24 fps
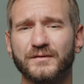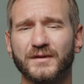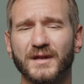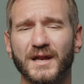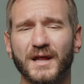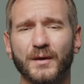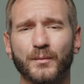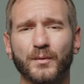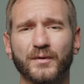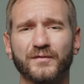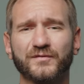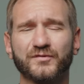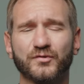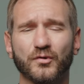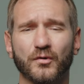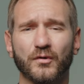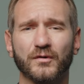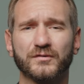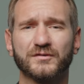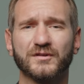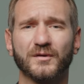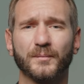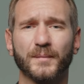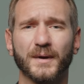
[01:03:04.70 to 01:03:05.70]
Today we've
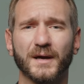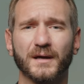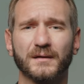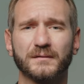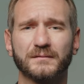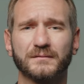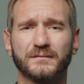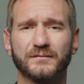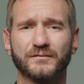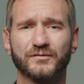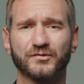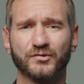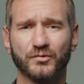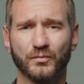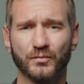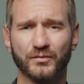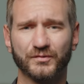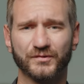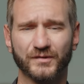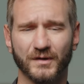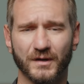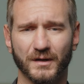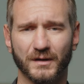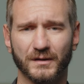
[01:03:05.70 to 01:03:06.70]
talked about
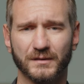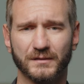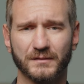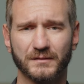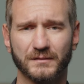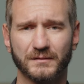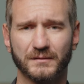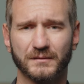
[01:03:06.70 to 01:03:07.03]
suicide.